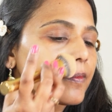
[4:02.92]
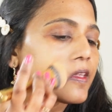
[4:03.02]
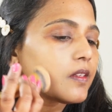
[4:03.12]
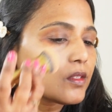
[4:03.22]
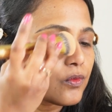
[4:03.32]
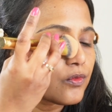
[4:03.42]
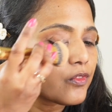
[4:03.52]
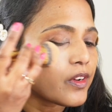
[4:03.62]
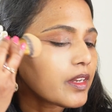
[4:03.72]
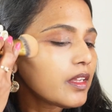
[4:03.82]
It is
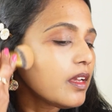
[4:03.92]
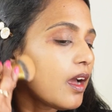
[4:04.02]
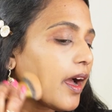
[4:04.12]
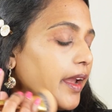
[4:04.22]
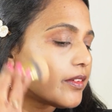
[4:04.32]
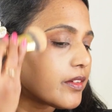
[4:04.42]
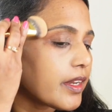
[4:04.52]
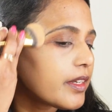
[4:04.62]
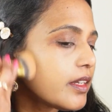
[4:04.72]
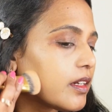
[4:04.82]
very
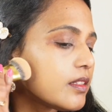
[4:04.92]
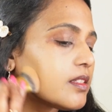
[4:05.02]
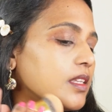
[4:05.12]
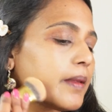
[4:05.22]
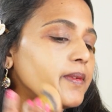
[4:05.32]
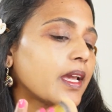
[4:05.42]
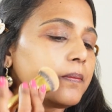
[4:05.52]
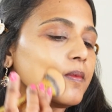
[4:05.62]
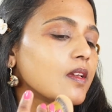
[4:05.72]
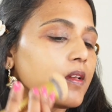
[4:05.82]
hydrating at the same
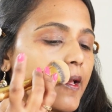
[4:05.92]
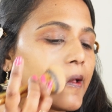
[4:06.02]
time.